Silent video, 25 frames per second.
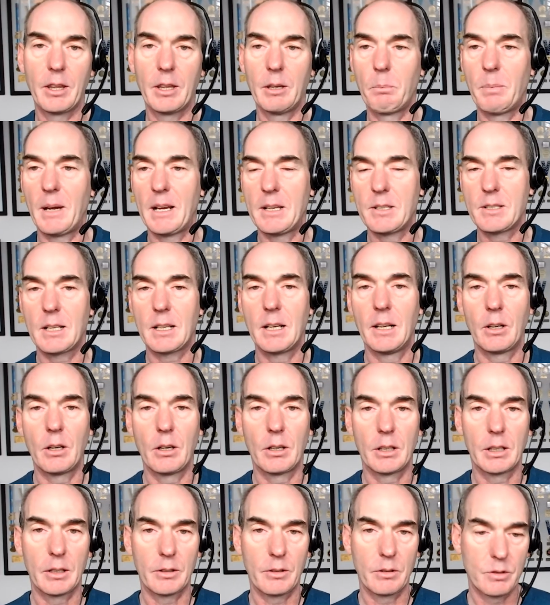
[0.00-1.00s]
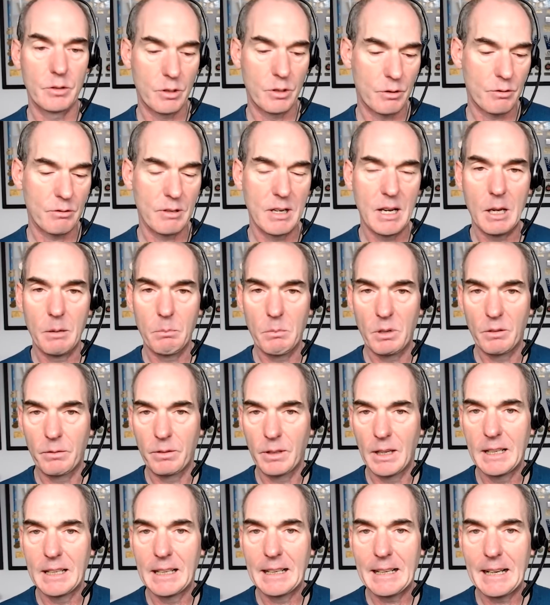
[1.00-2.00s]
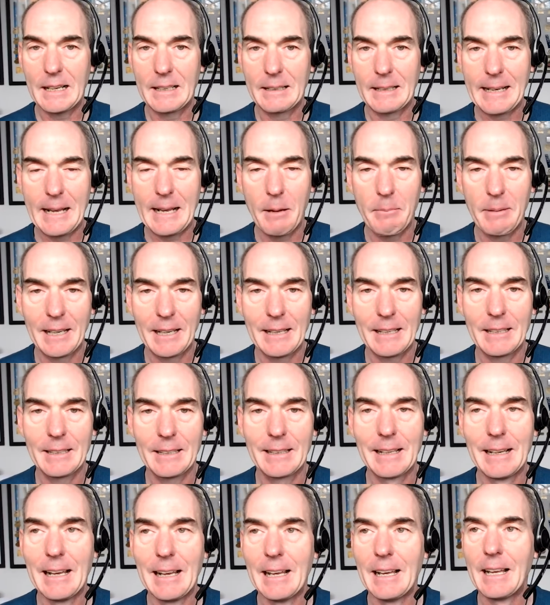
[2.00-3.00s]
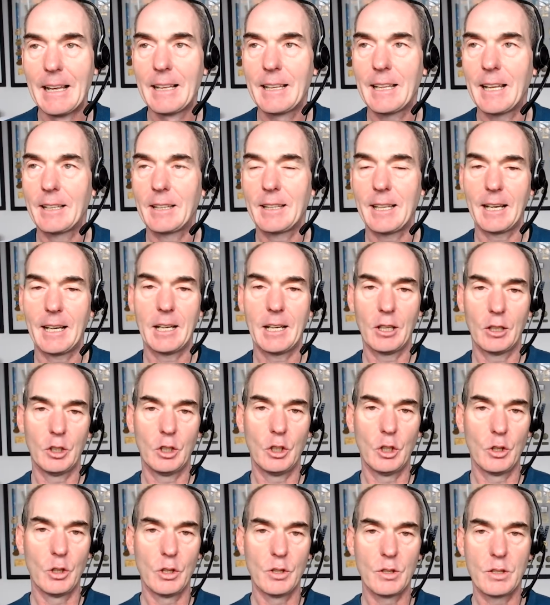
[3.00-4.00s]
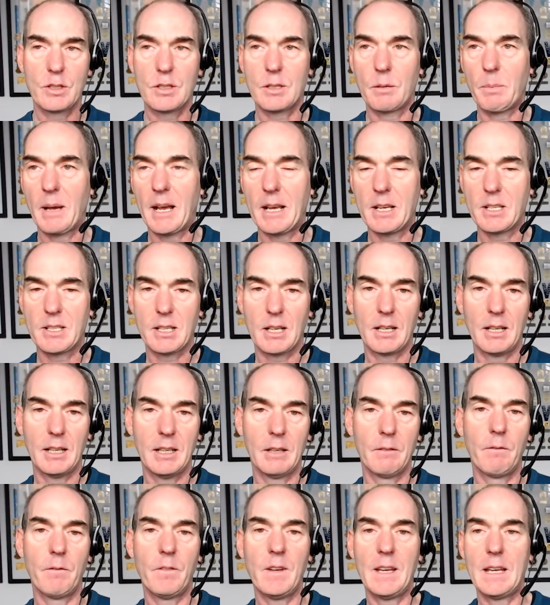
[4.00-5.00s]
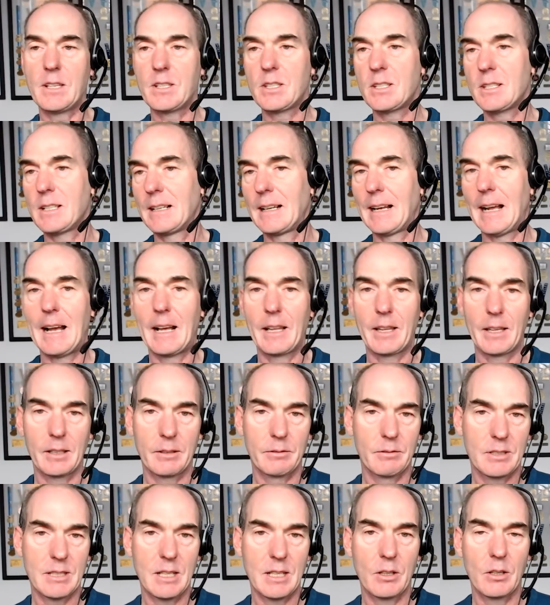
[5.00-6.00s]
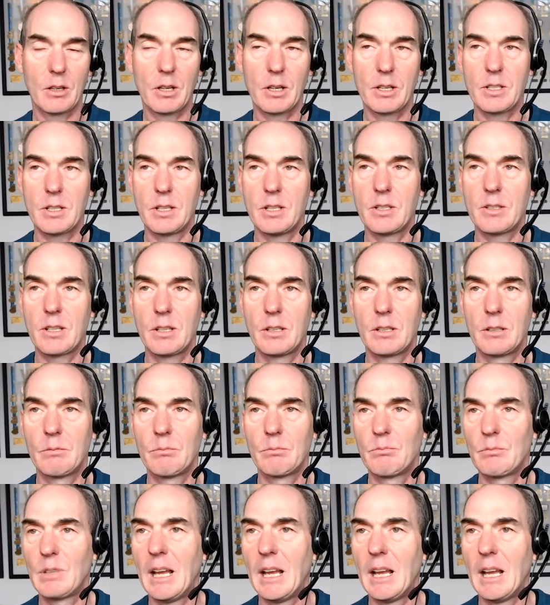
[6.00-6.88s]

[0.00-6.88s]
They've basically got a stream of income coming in that they can use to basically invest in other technologies and,